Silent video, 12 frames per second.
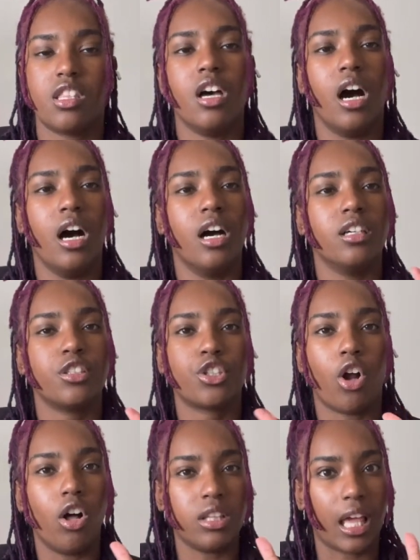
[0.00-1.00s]
uh,
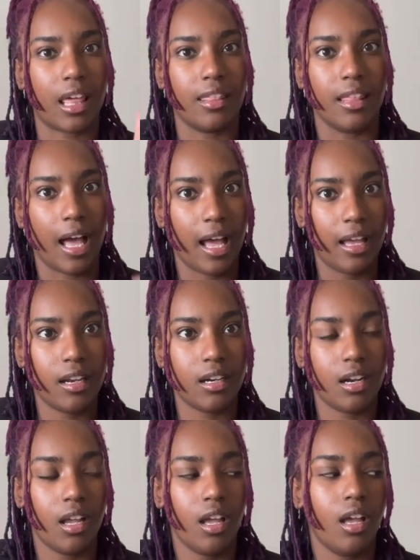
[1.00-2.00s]
shawl like that
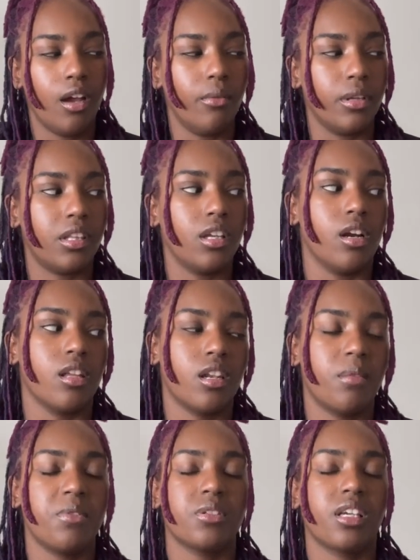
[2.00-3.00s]
with the yarn that
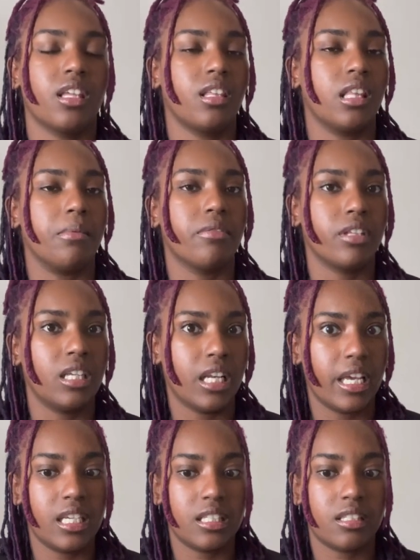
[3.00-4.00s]
I'm using. I think that'd be really
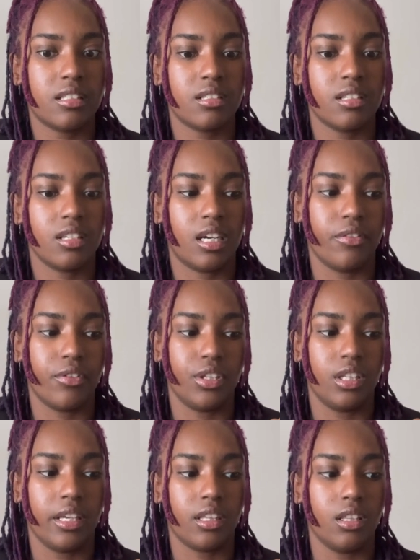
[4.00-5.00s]
nice. I really
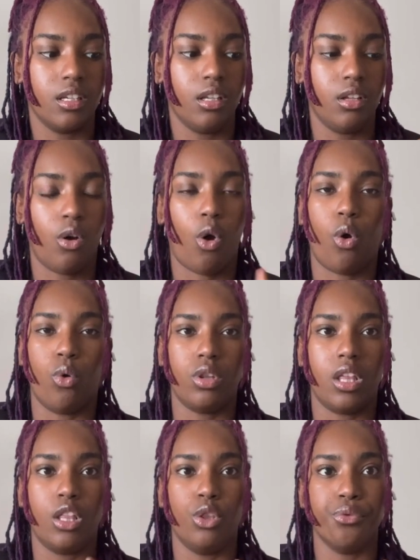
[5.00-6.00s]
like the
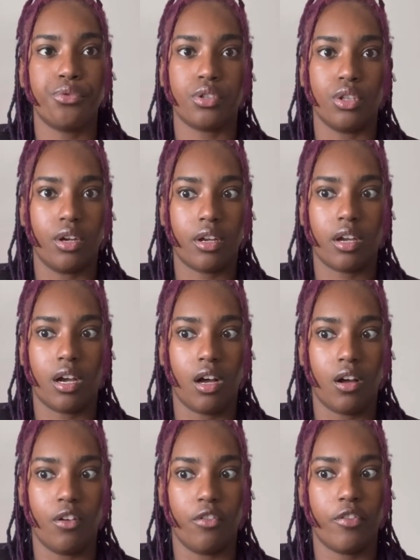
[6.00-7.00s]
wholly loose look
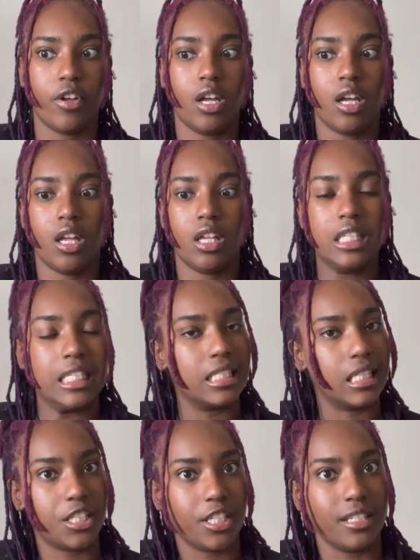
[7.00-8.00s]
of
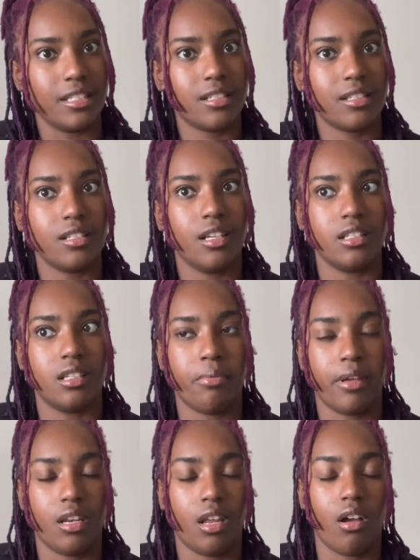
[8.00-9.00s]
stitches
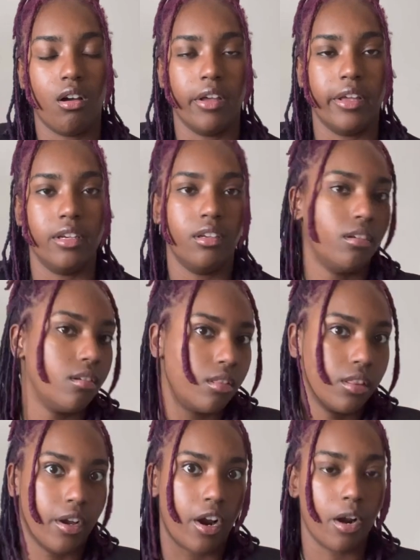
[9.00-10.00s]
depending on
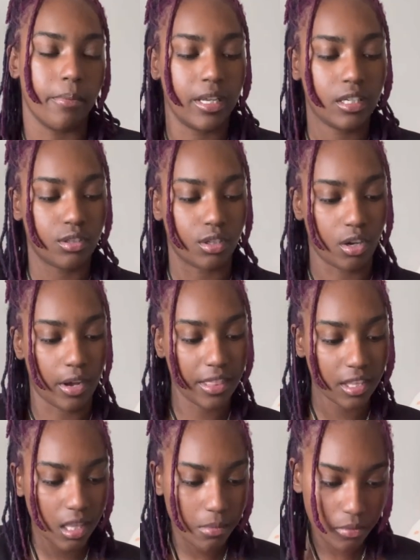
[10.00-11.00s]
the garment. So I
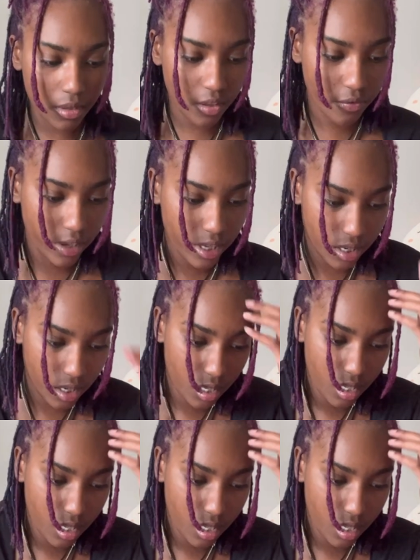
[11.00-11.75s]
think that'd be really fun